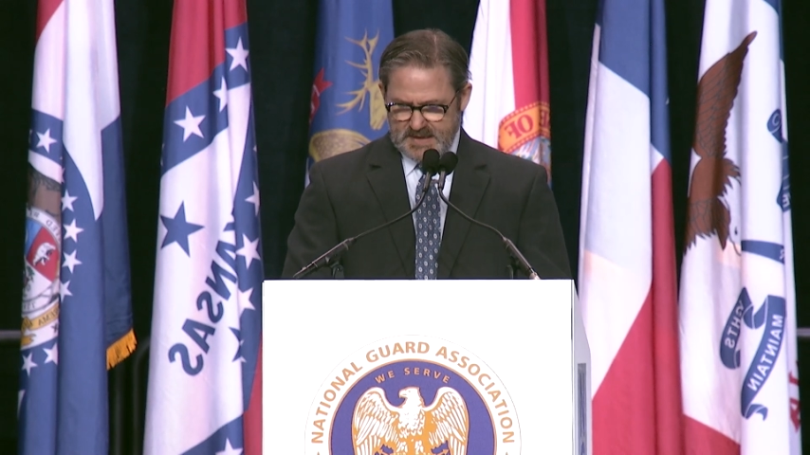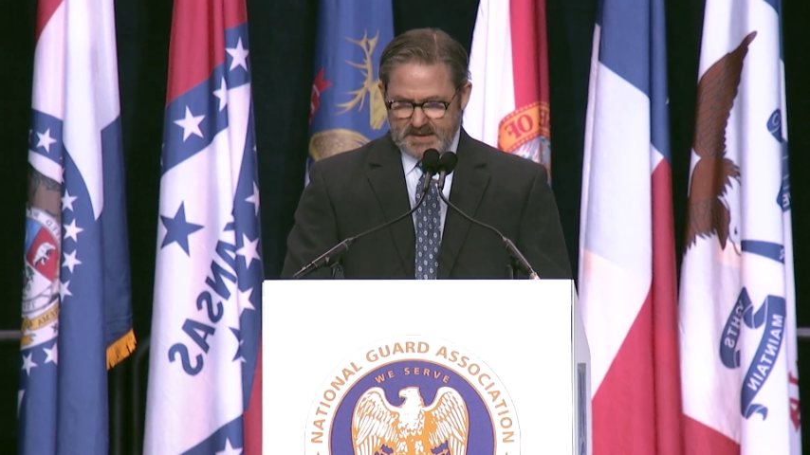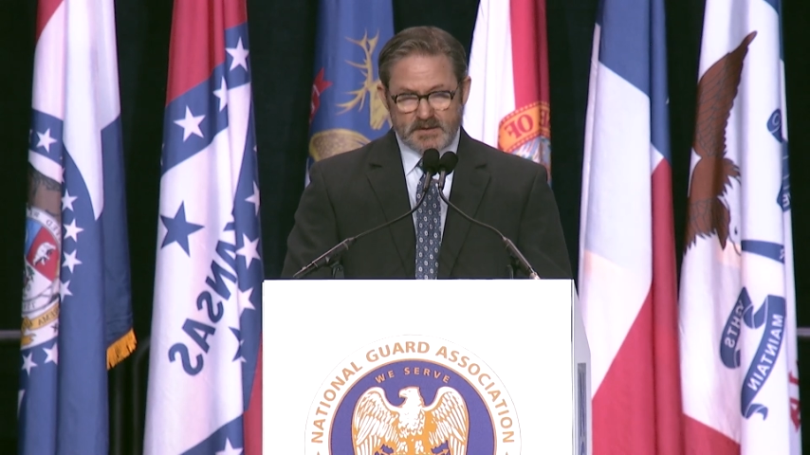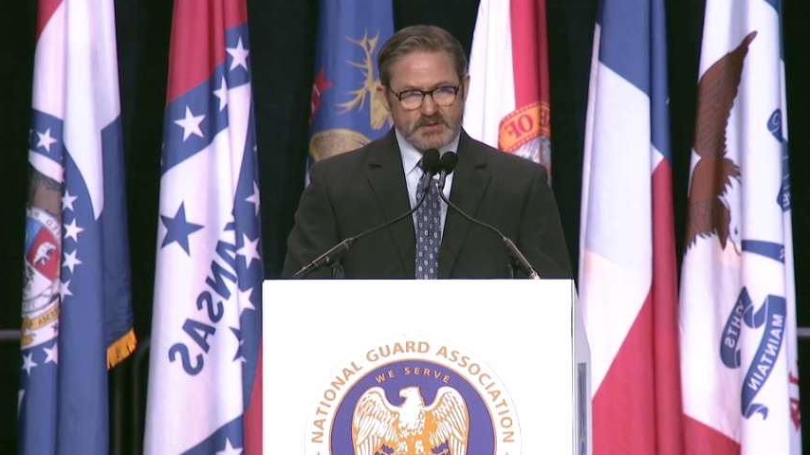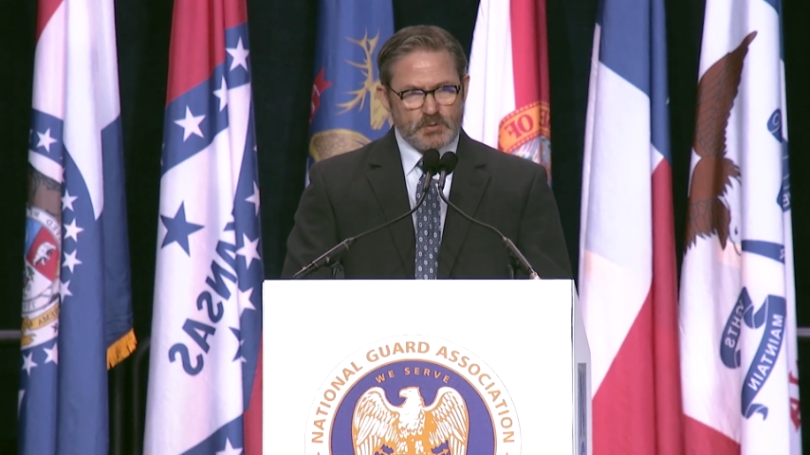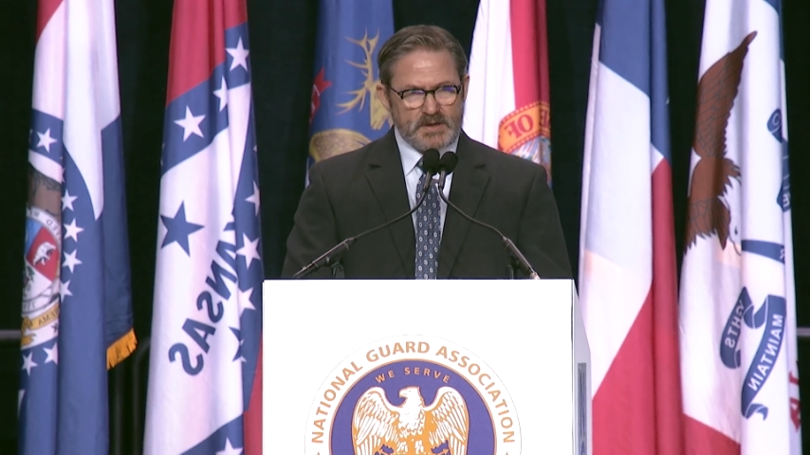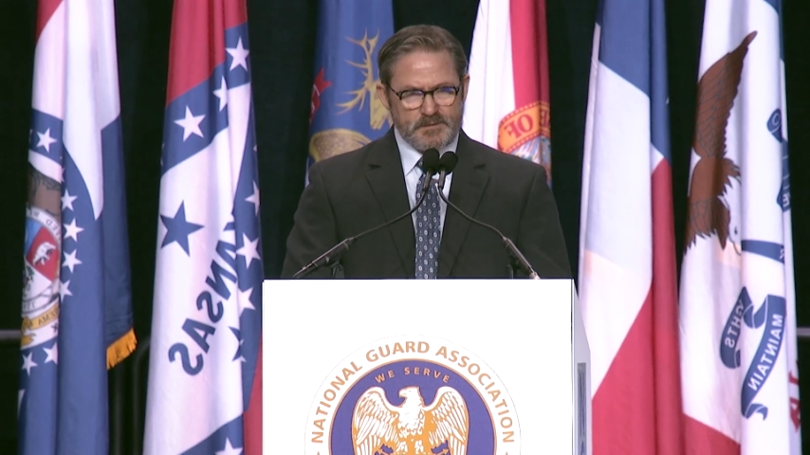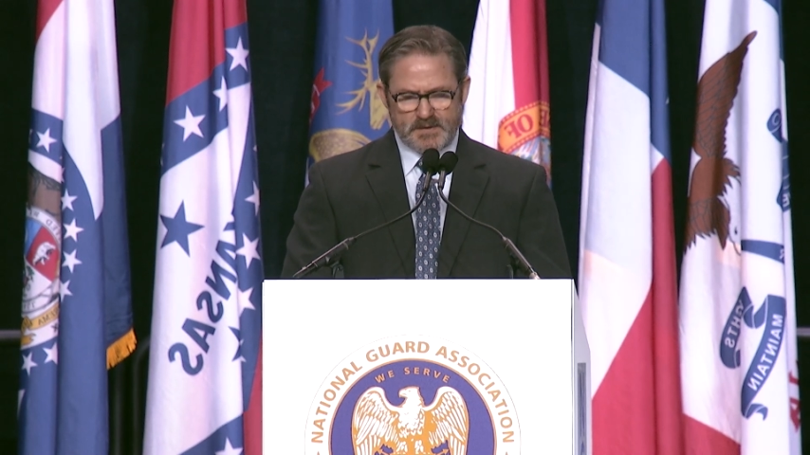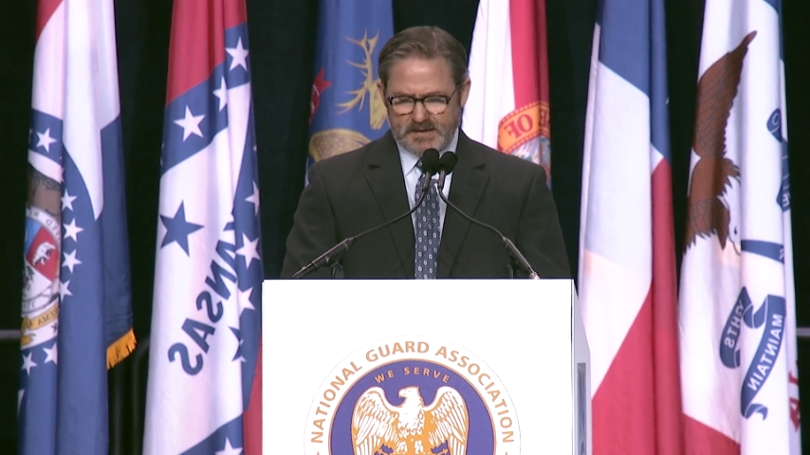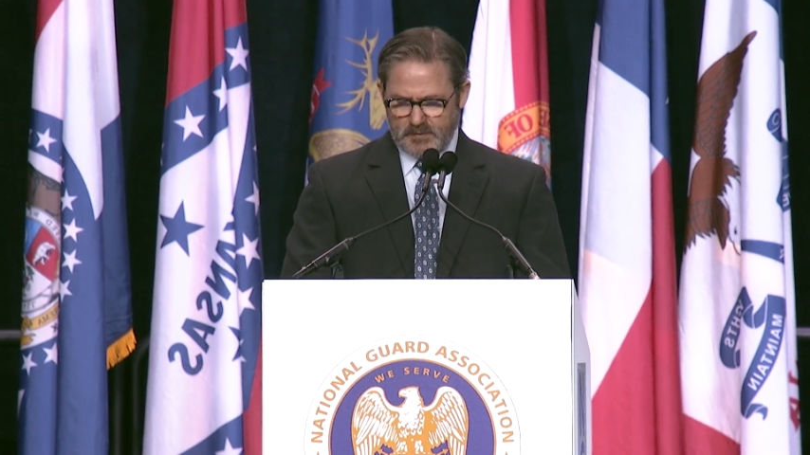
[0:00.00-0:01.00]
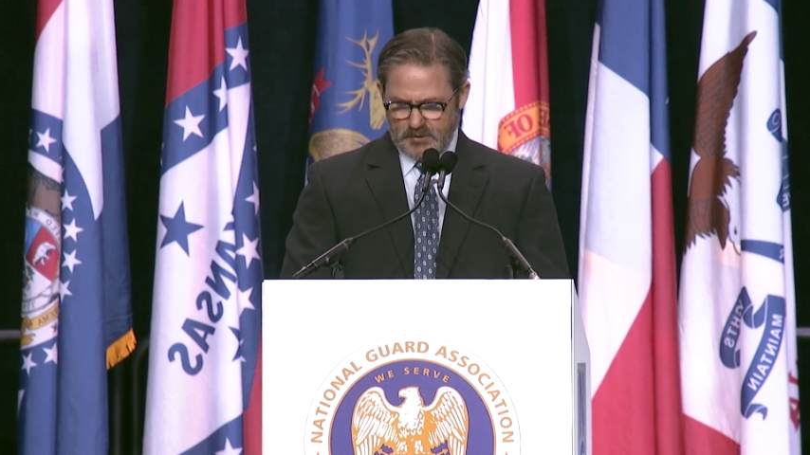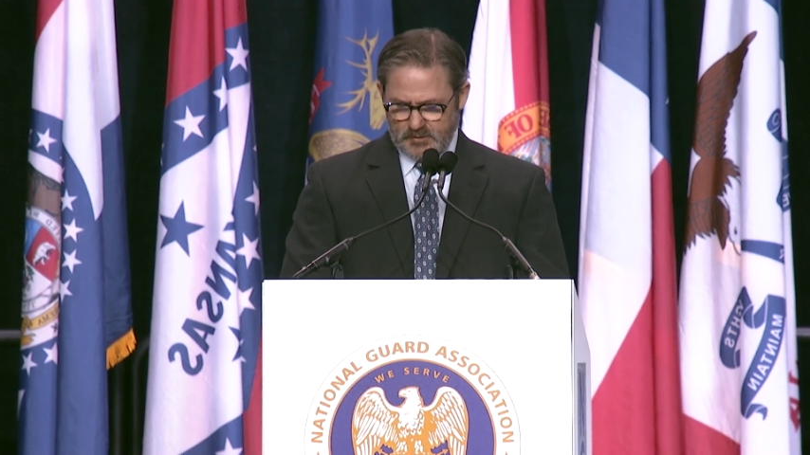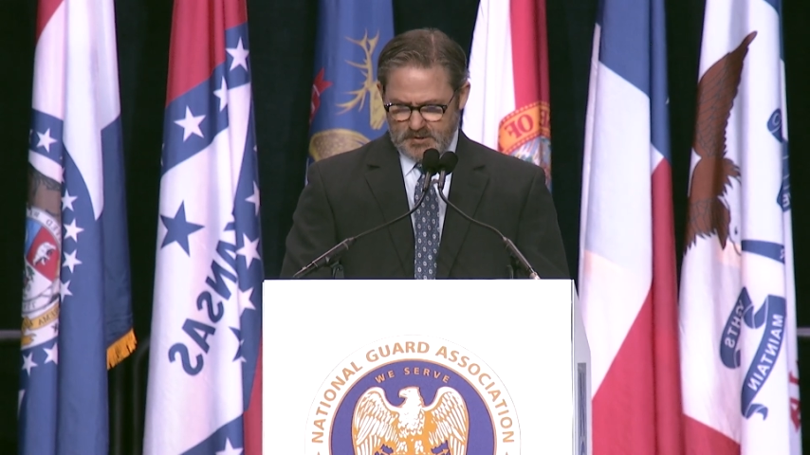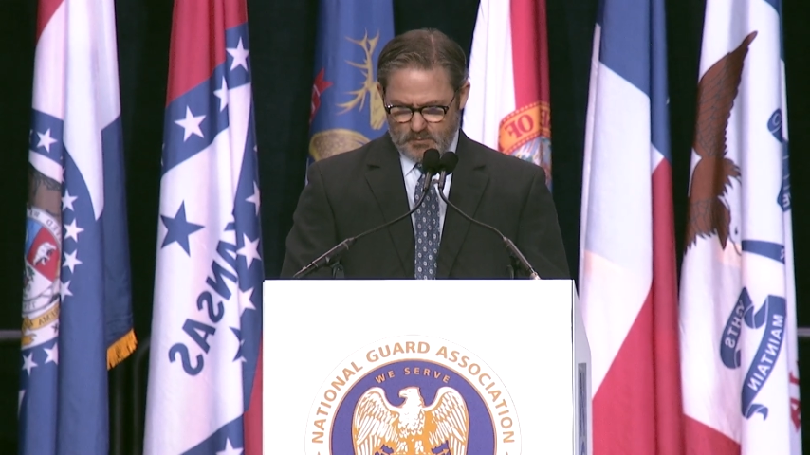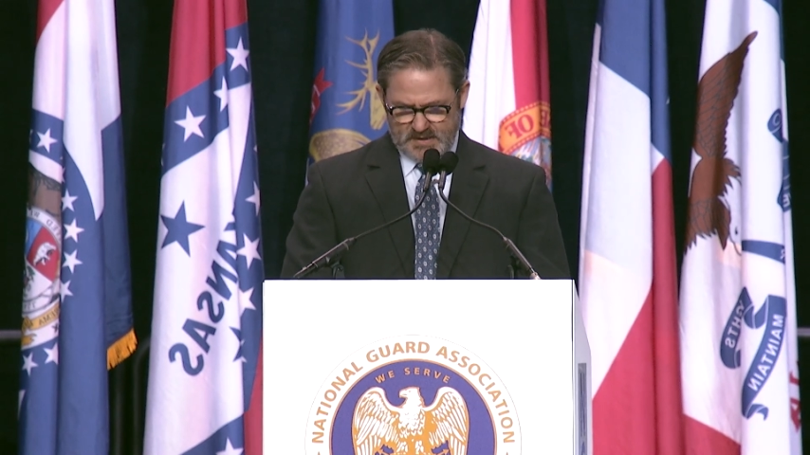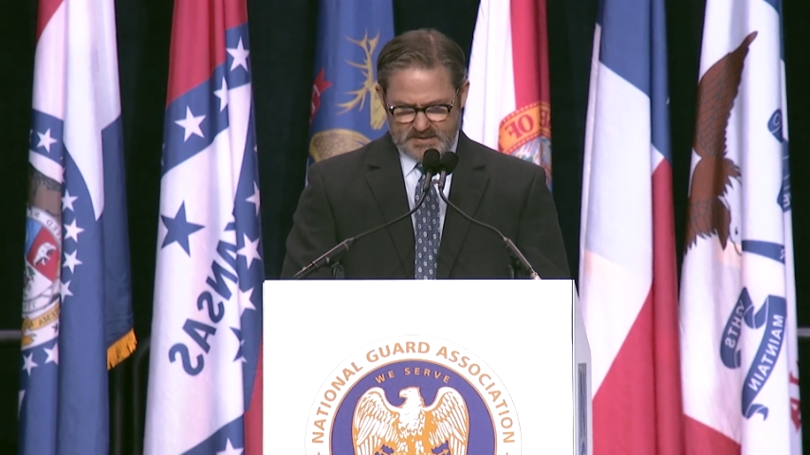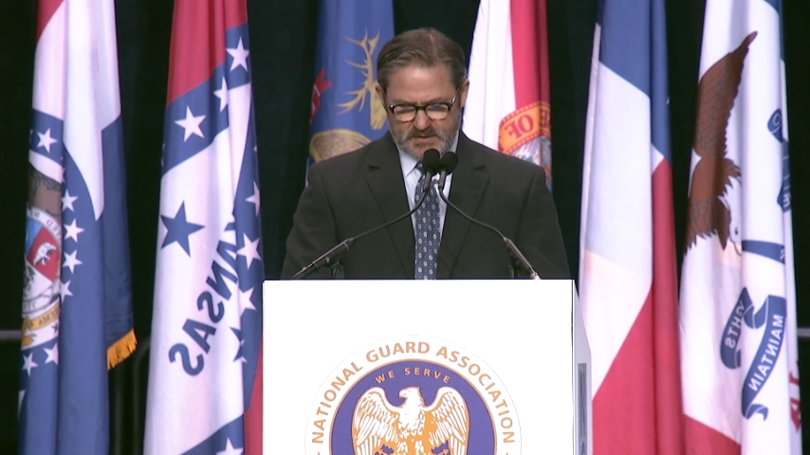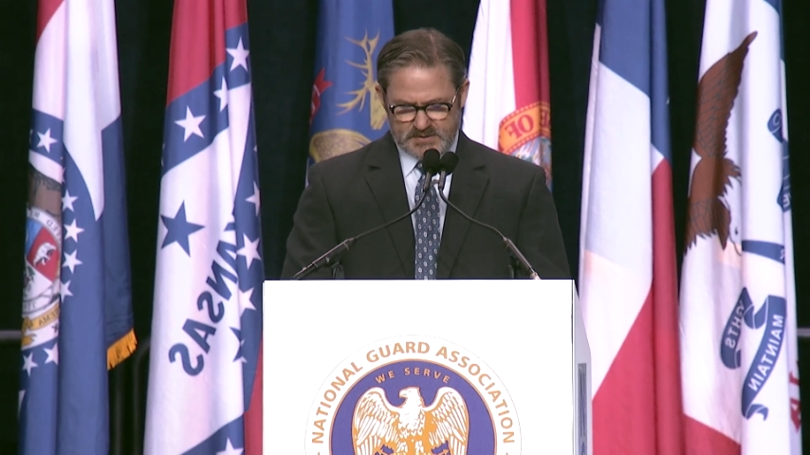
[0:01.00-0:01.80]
and the 2,500 Rocky